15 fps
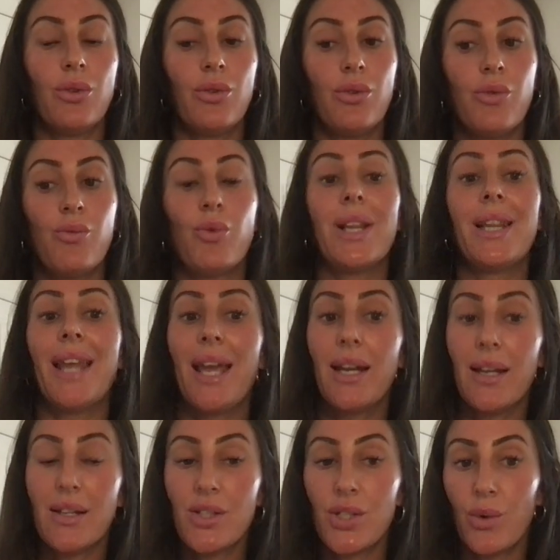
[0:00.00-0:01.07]

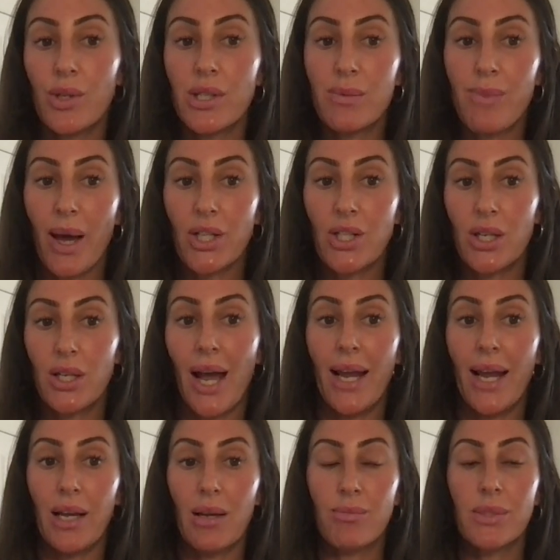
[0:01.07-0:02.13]
related to inspection
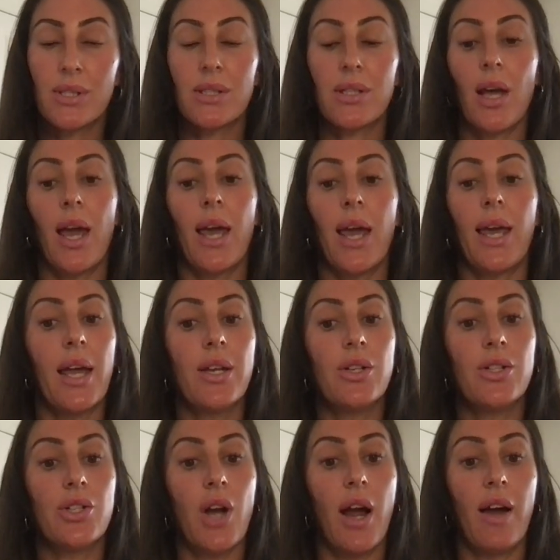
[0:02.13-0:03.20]
items. I
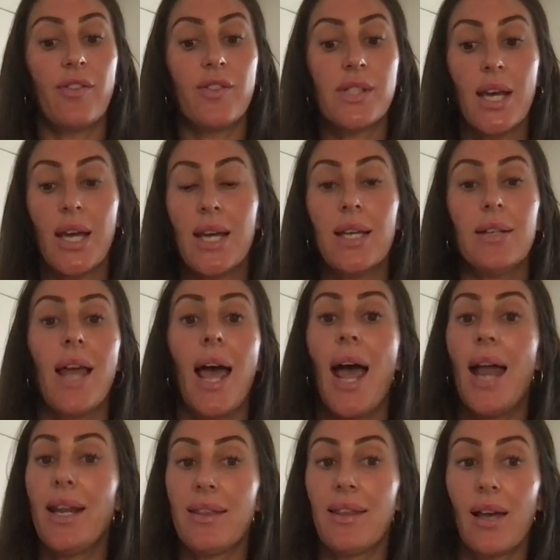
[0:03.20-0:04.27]
can draft
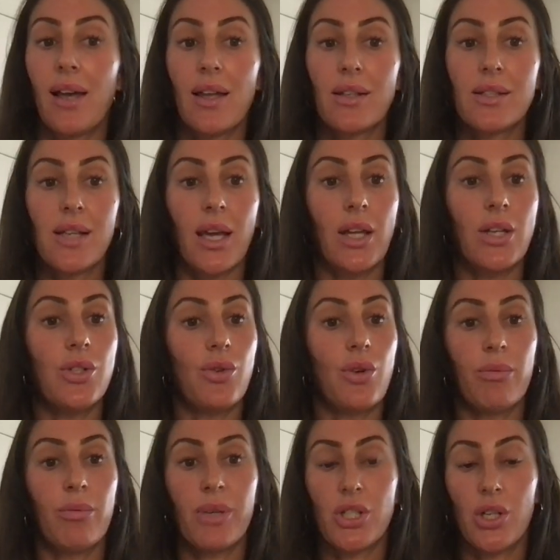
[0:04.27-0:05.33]
anything else. I can do
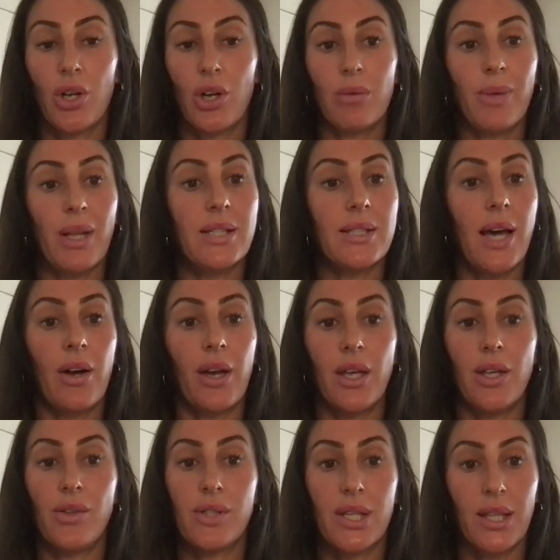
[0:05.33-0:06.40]
commission agreements. I'll get
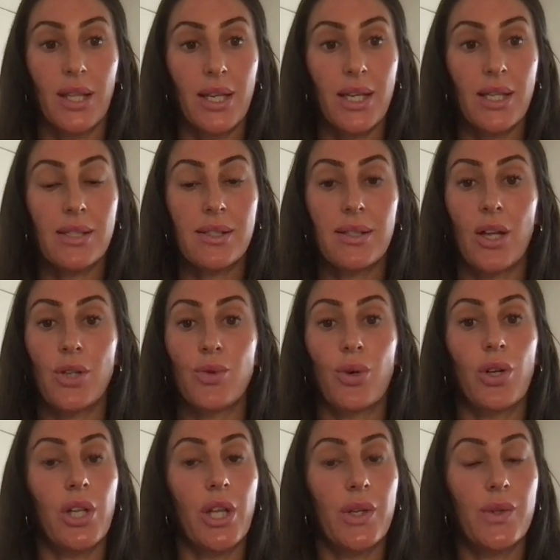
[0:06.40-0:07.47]
utilities, schedule
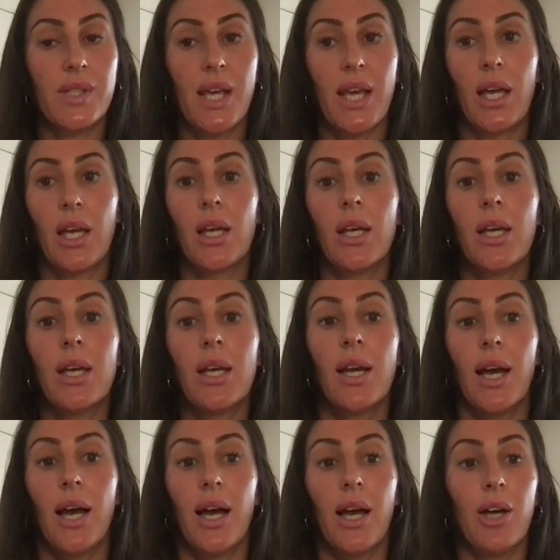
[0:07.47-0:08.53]
closing,
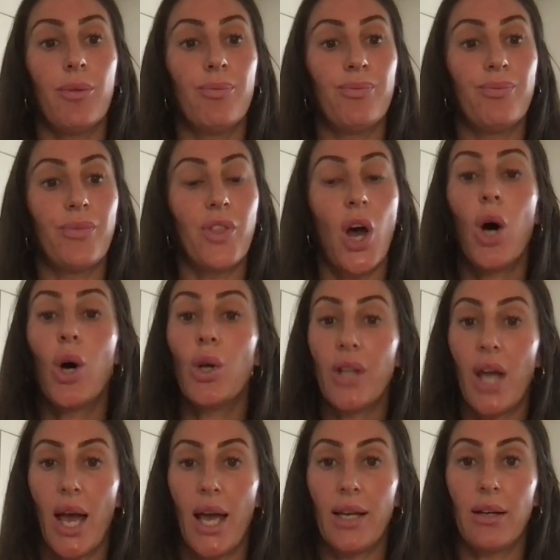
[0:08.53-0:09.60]
the whole
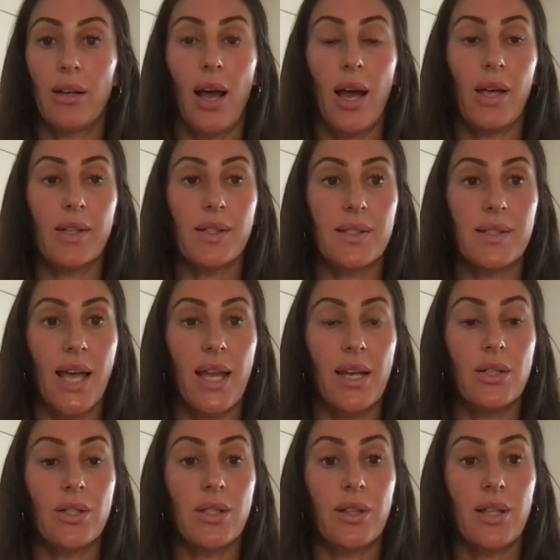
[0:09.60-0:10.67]
nine. I'll
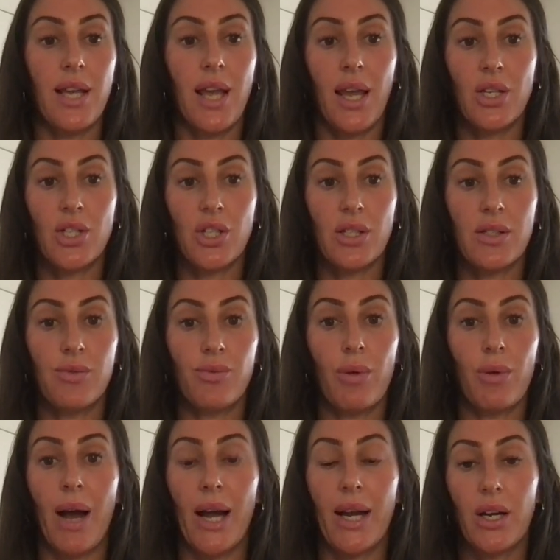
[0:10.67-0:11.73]
send the agents
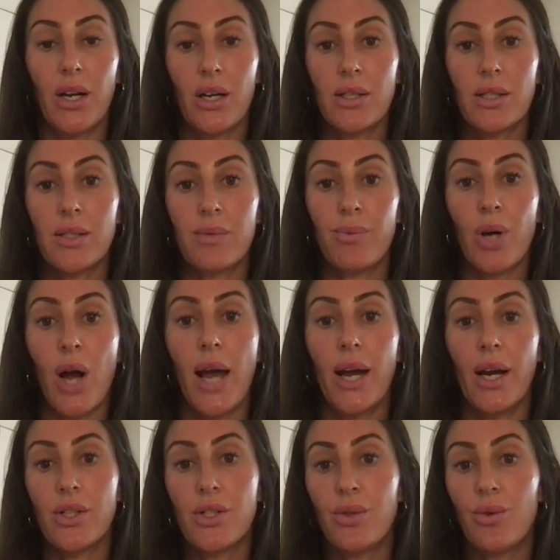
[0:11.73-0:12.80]
reminders
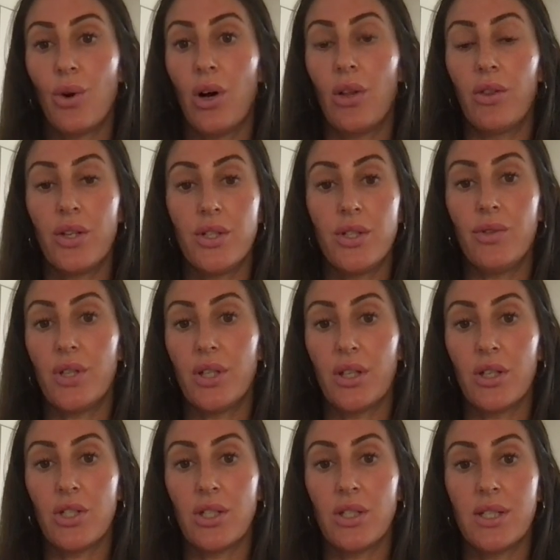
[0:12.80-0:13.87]
prior to all the due
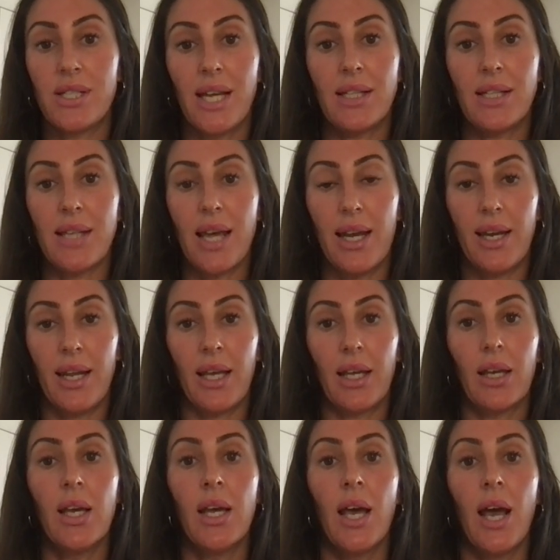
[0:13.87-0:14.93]
diligence dates ending,
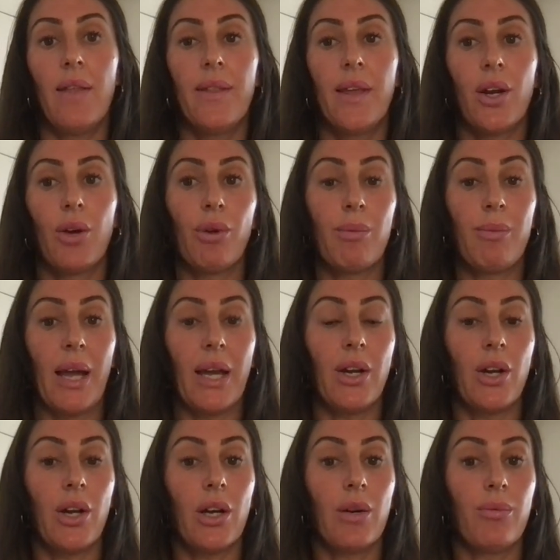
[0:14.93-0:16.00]
and then a
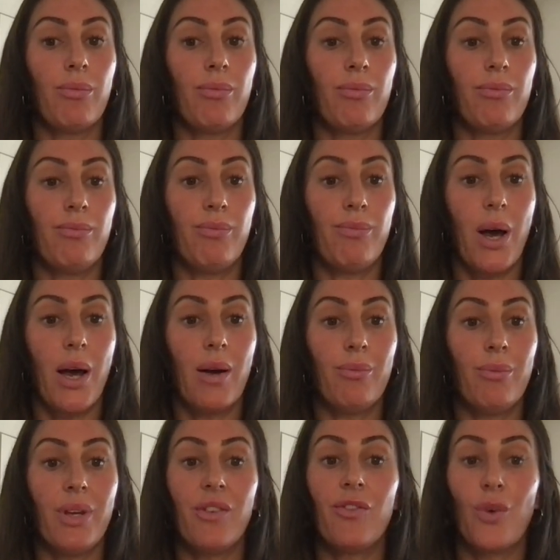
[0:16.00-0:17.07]
reminder
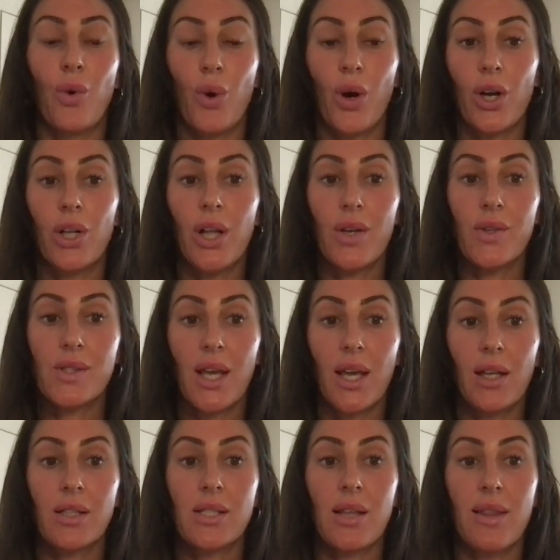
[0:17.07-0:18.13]
before
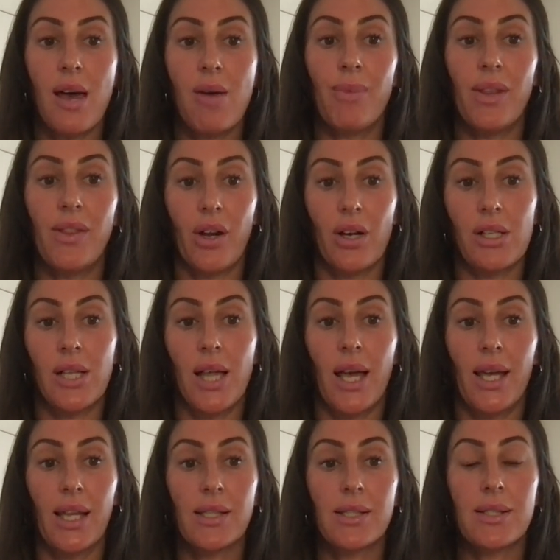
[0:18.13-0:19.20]
closing to them and their
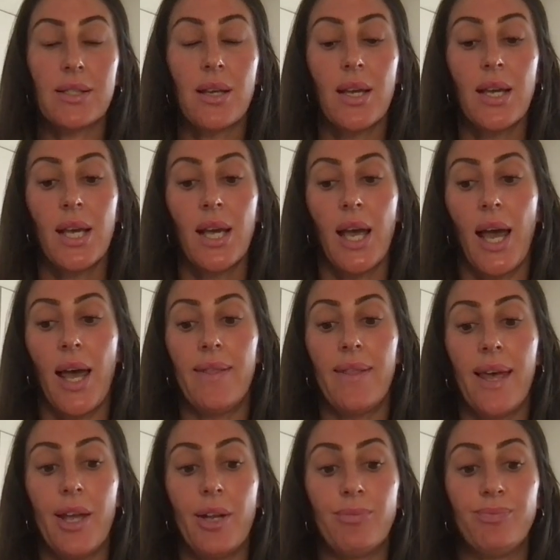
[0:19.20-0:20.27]
clients. And
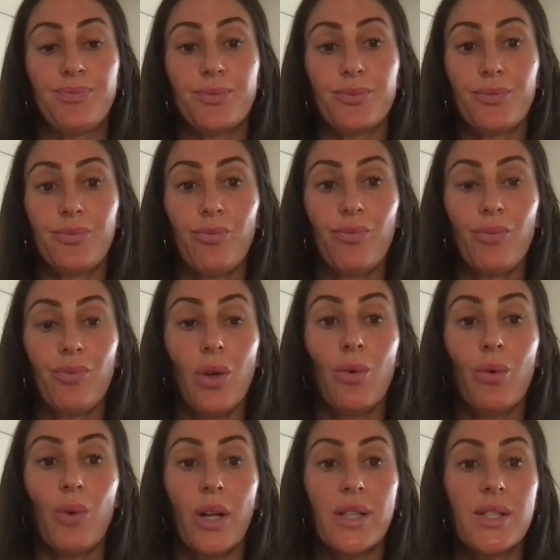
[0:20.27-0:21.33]
then
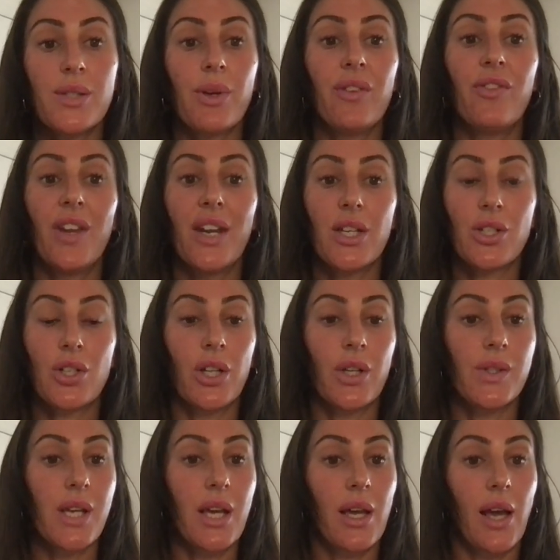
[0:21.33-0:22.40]
once we finish
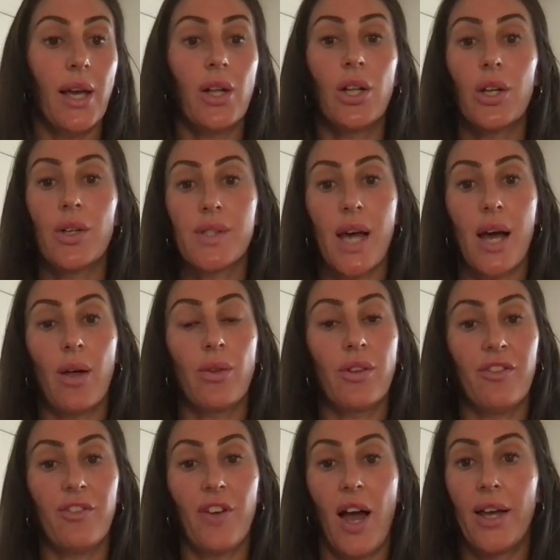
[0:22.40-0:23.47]
closing, I close out the
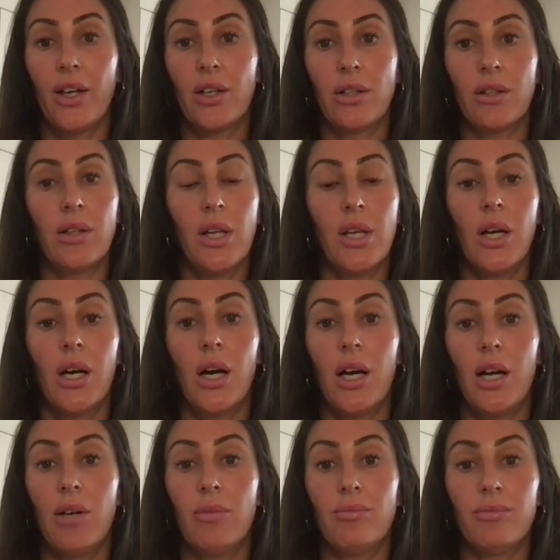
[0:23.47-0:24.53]
file
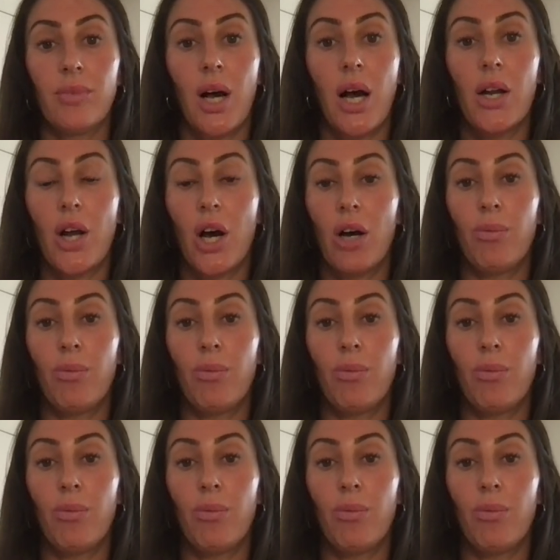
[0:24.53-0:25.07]
on all